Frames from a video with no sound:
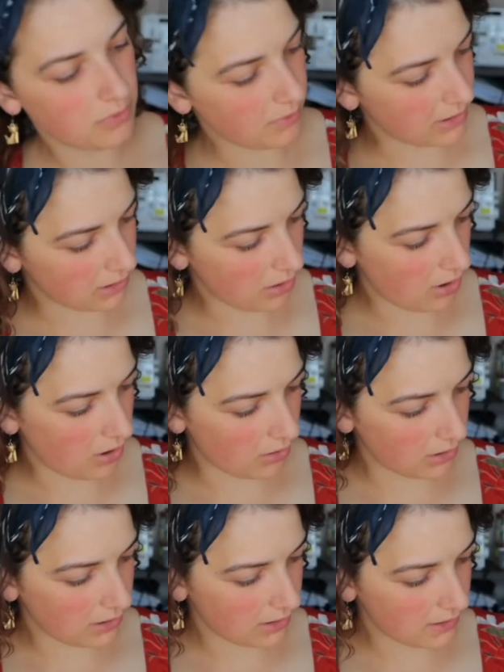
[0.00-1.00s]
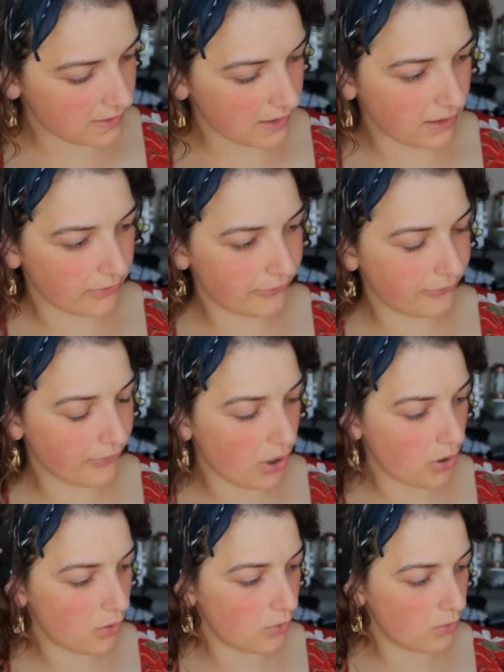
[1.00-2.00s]
want to call it. It's like a
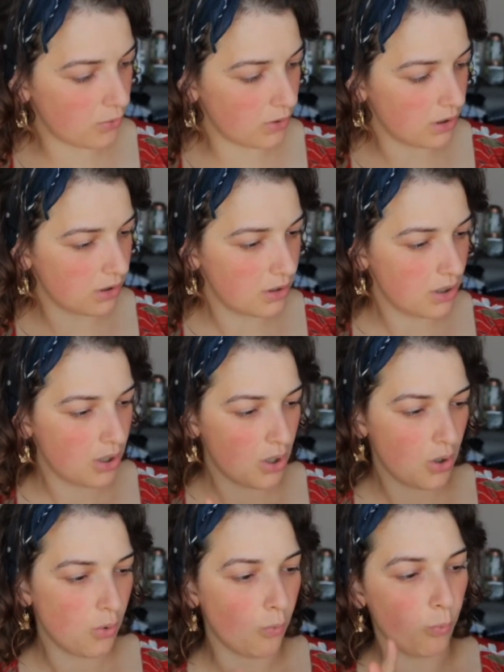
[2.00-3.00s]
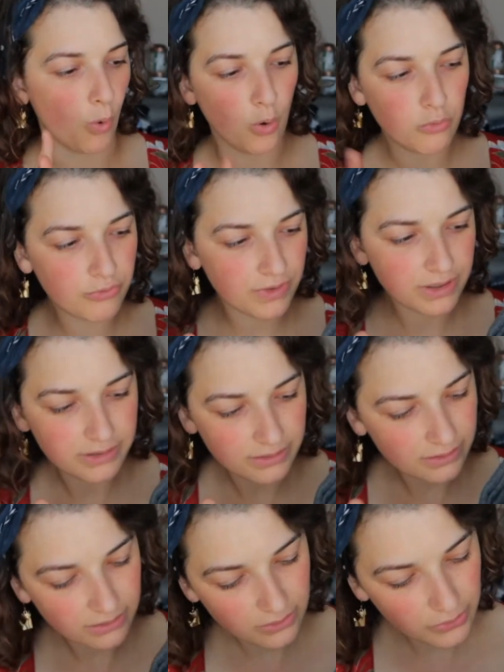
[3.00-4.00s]
faux
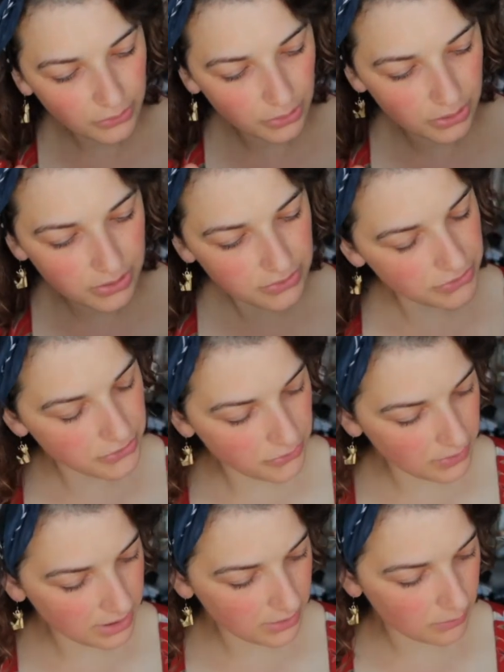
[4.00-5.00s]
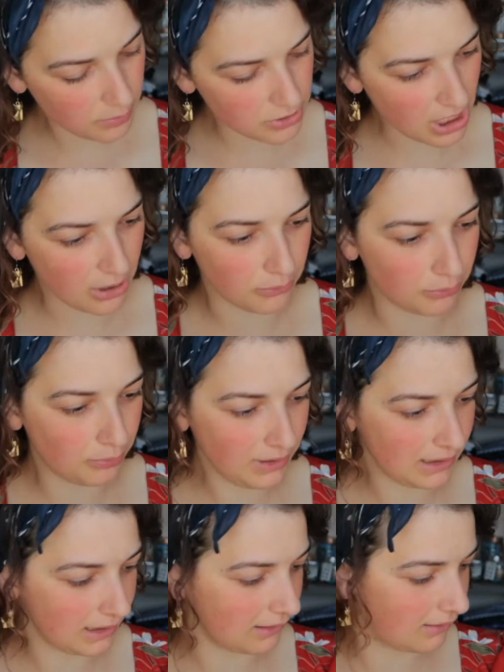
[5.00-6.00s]
woven look to it, which I
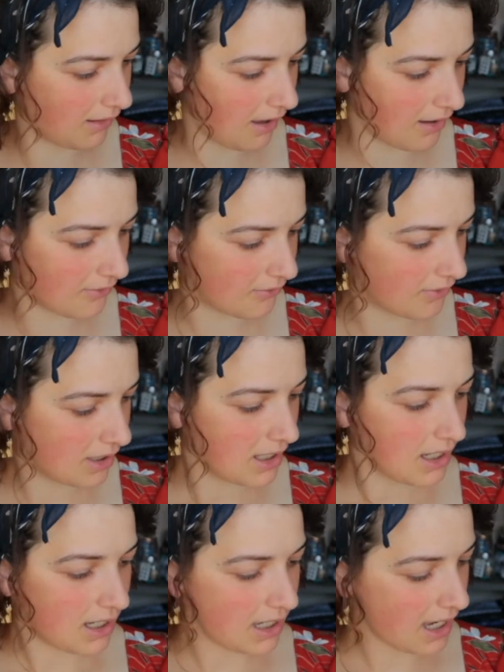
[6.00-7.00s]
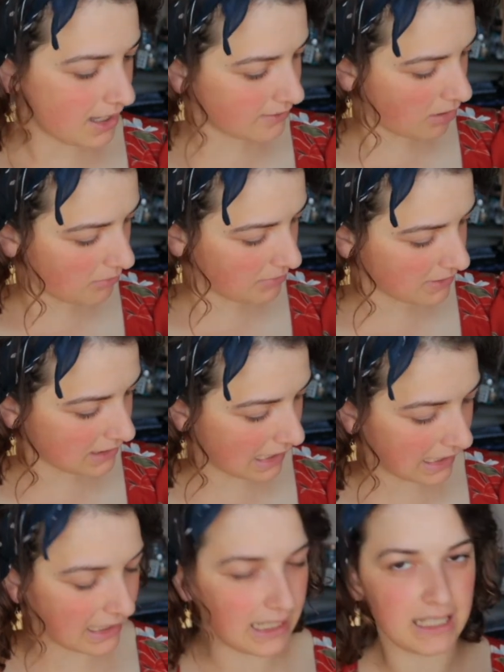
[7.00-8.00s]
really love. It has almost
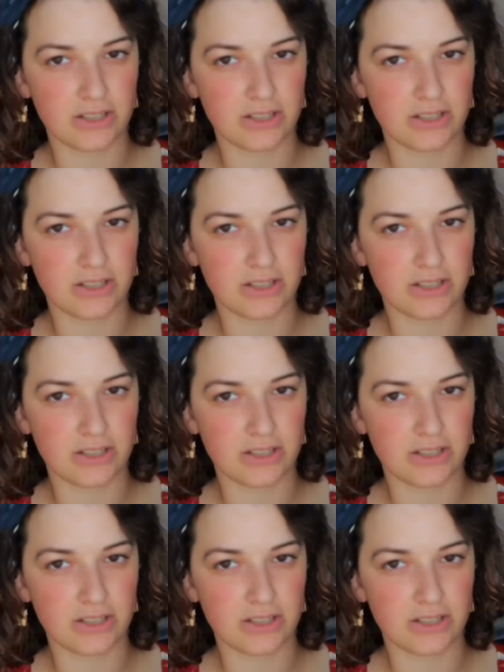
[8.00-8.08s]
like a